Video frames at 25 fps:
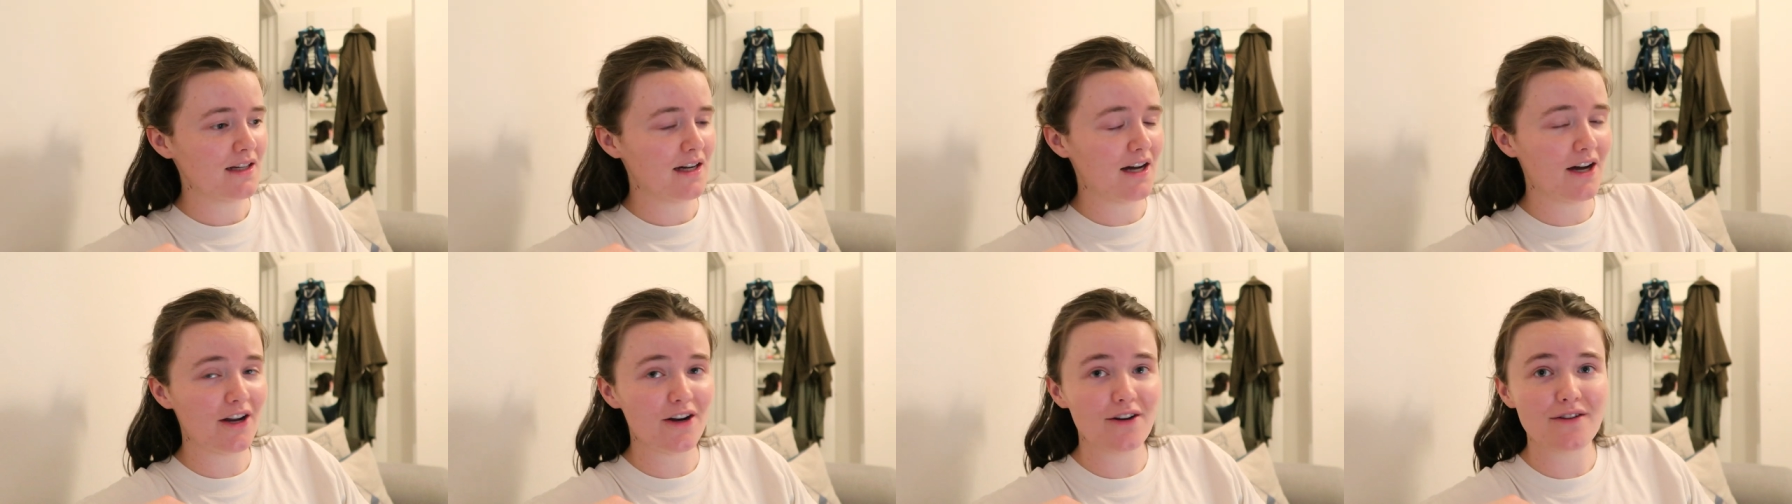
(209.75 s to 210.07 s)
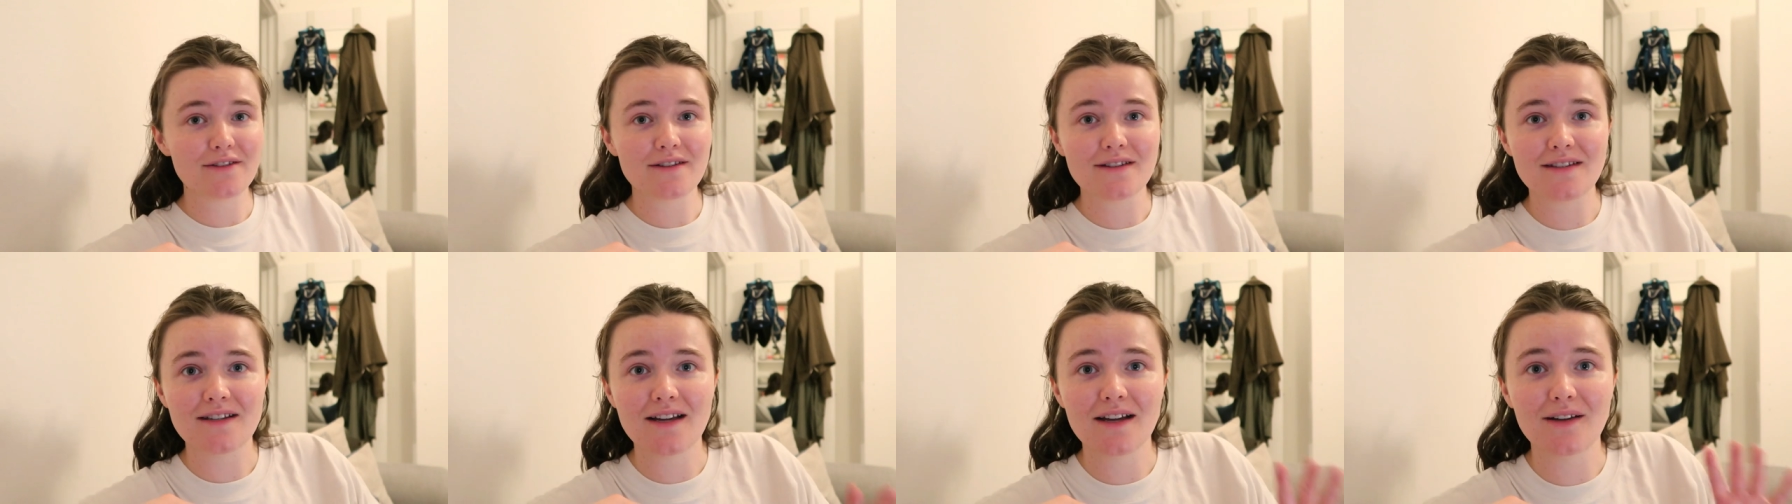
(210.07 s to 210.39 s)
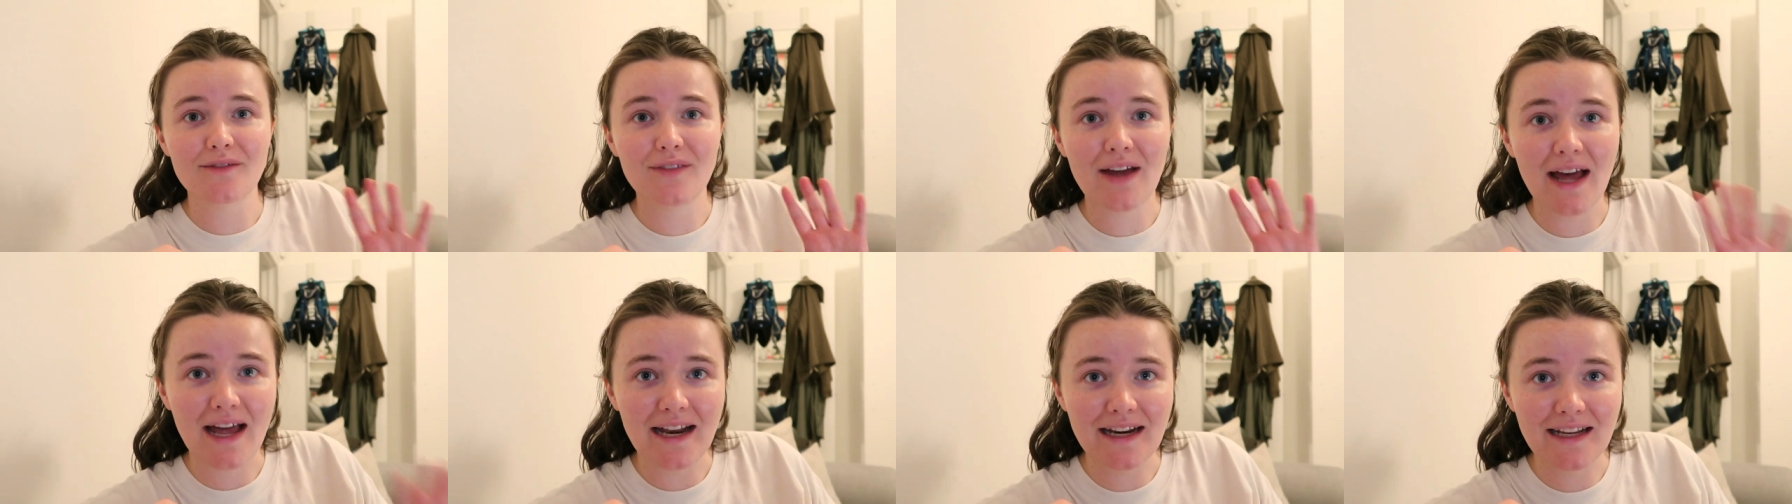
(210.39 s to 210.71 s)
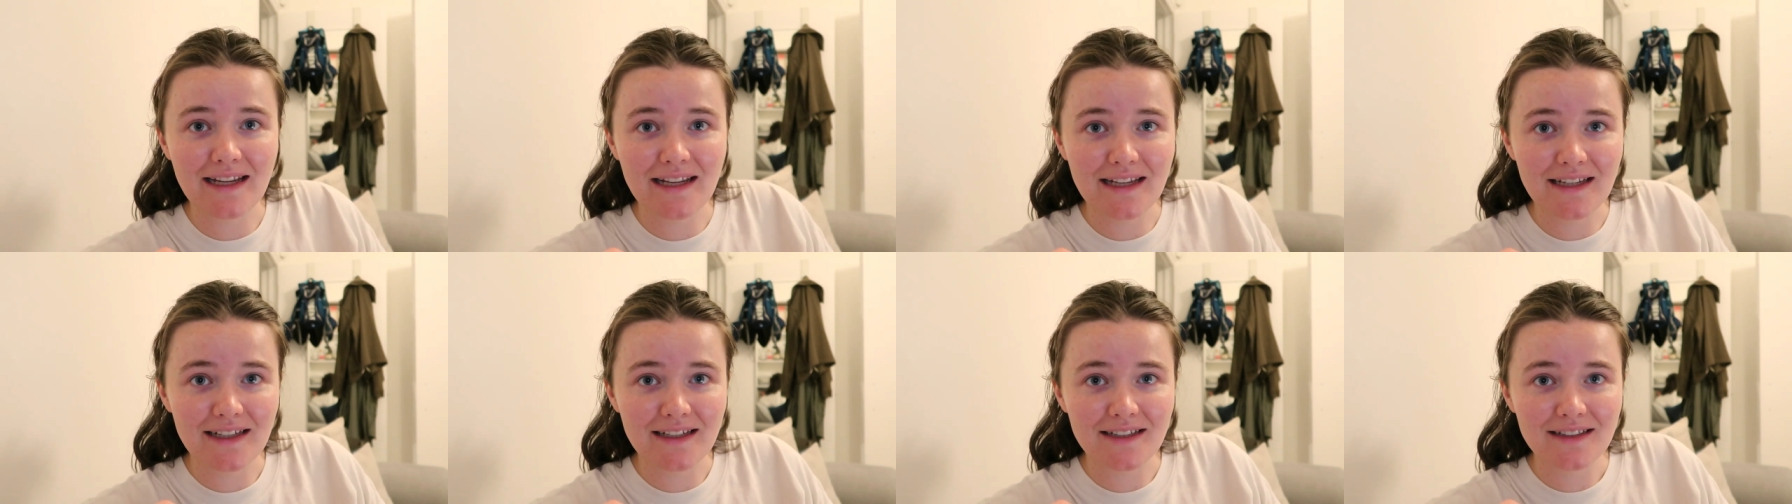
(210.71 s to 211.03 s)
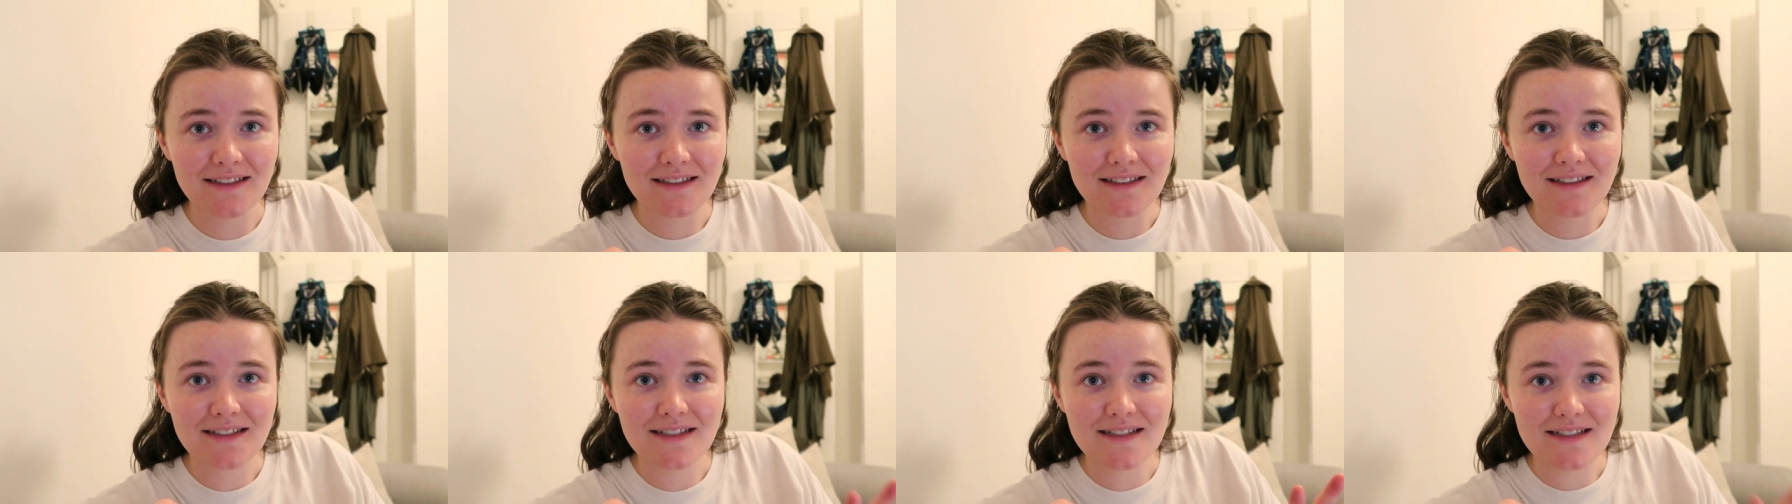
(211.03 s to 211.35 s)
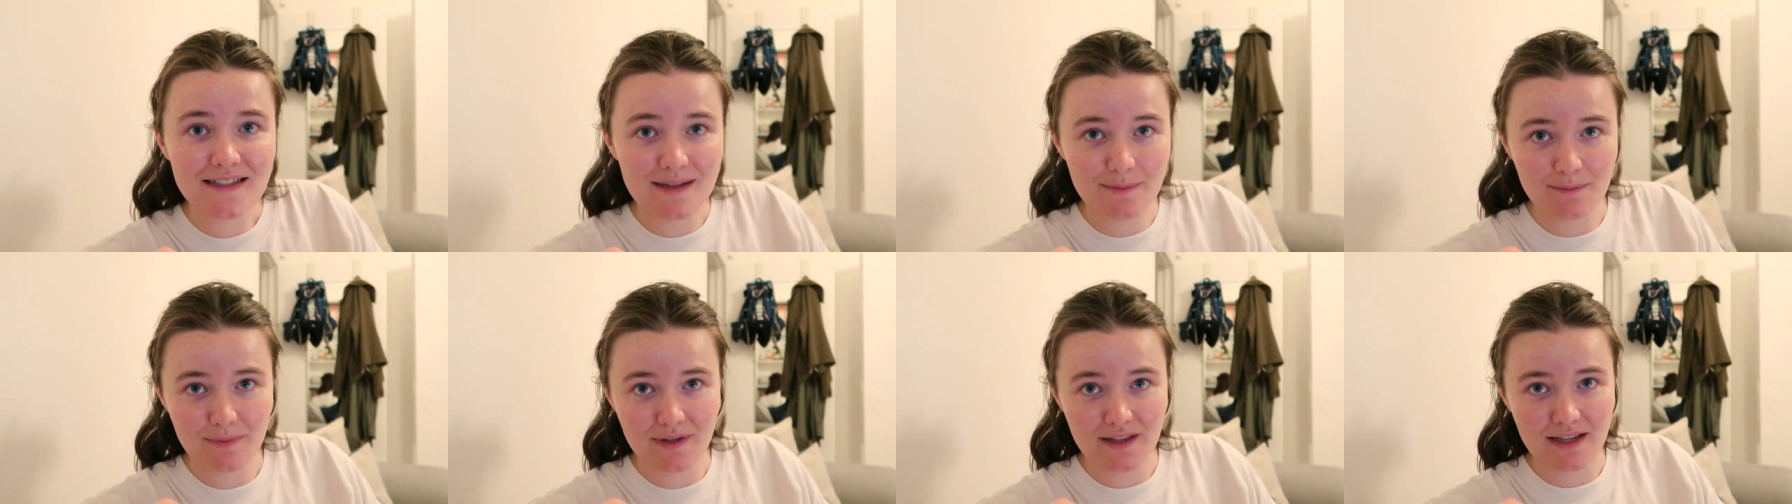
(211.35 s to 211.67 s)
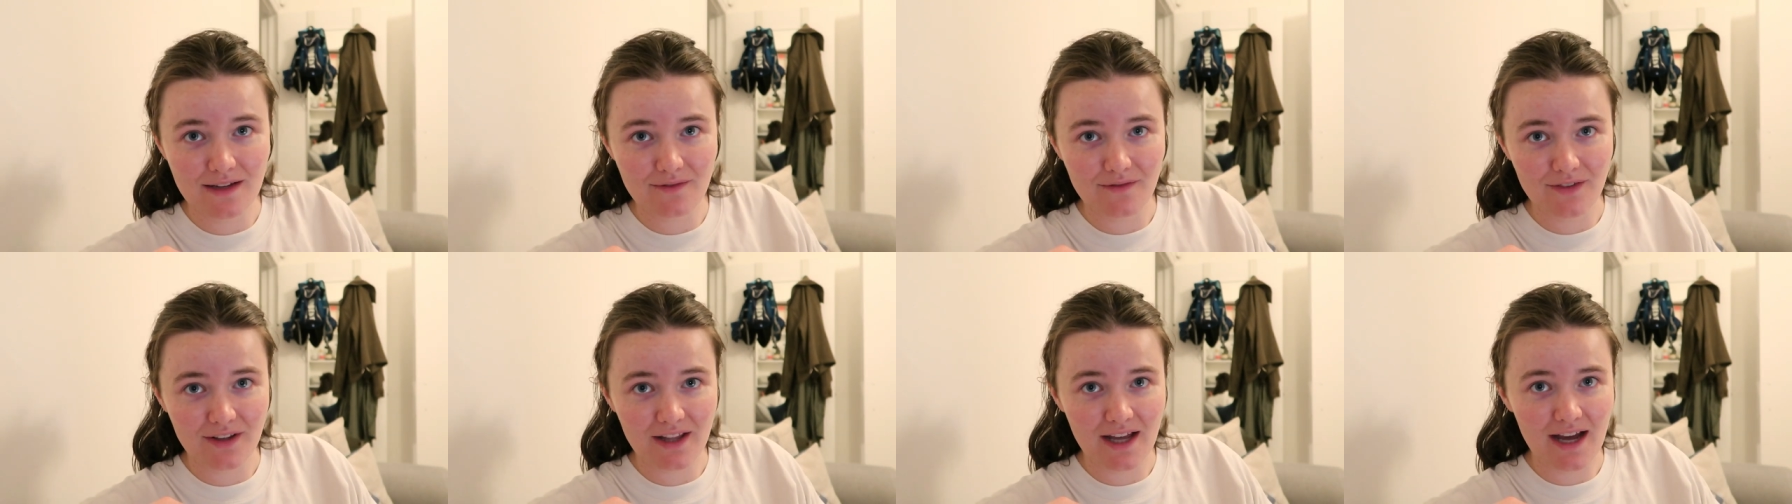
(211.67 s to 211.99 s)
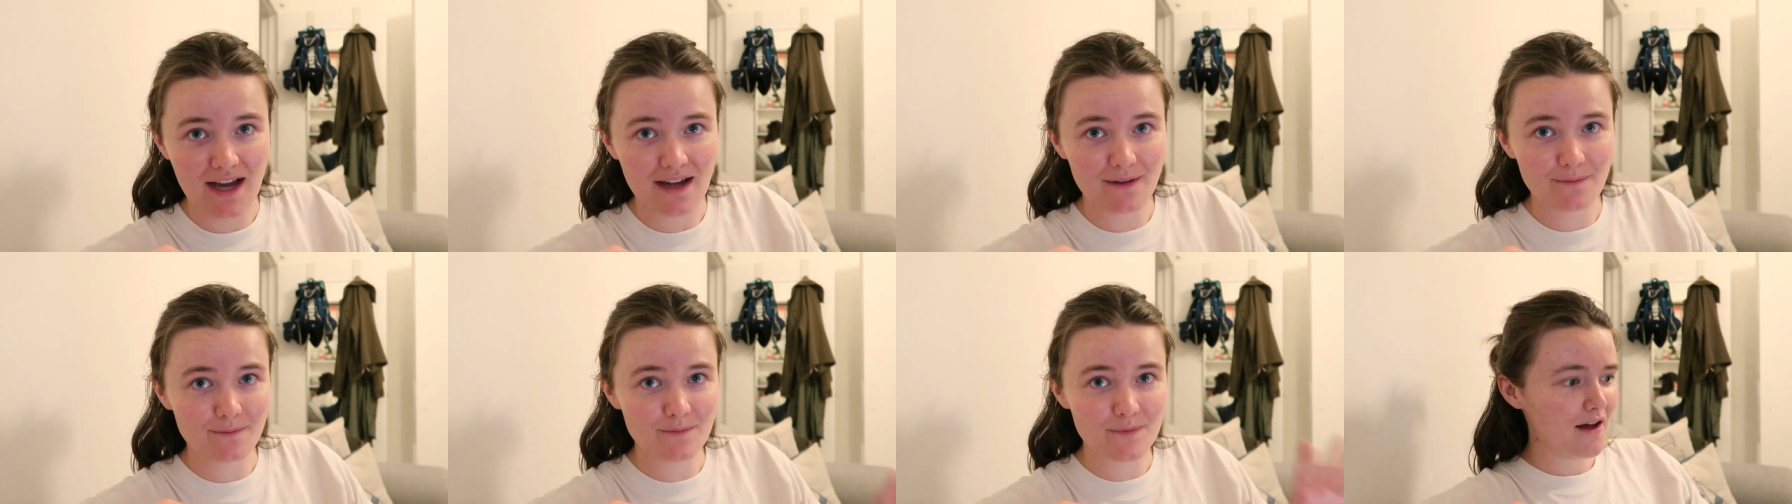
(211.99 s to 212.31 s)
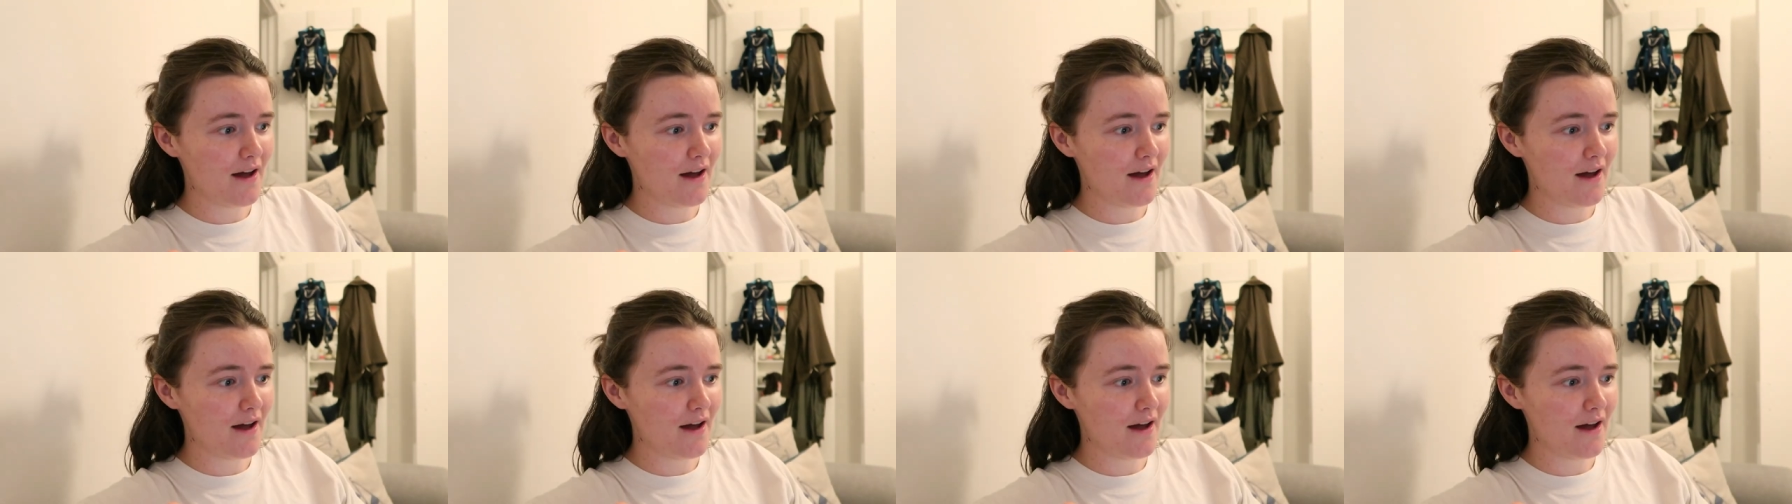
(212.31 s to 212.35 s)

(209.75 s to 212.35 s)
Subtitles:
I don't deserve any sympathy for that.